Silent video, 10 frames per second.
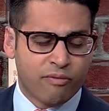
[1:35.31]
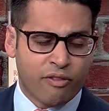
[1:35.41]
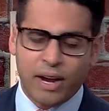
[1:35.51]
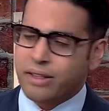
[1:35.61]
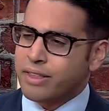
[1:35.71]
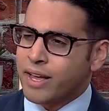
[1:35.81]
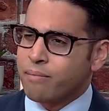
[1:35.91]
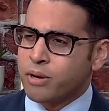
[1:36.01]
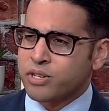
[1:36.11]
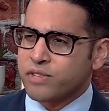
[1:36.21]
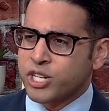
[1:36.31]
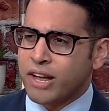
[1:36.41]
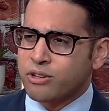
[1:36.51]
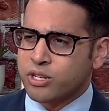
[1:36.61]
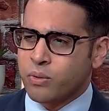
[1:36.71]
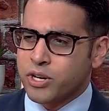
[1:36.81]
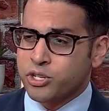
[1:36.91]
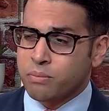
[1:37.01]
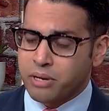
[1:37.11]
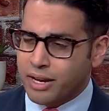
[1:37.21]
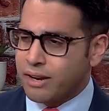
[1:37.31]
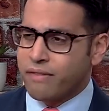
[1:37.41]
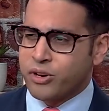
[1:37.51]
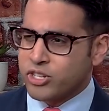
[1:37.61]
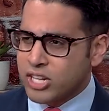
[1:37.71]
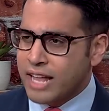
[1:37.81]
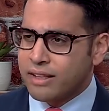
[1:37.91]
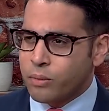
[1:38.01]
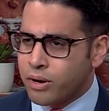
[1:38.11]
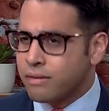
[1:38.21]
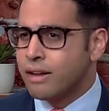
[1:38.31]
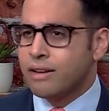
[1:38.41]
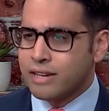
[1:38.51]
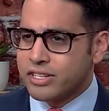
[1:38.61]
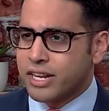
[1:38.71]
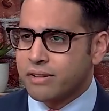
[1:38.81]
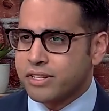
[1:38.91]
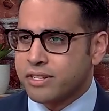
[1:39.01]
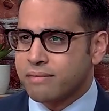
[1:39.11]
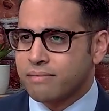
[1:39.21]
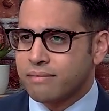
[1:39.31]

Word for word: frankly, that much of a challenging question, but like a very slightly one. Let's take a listen.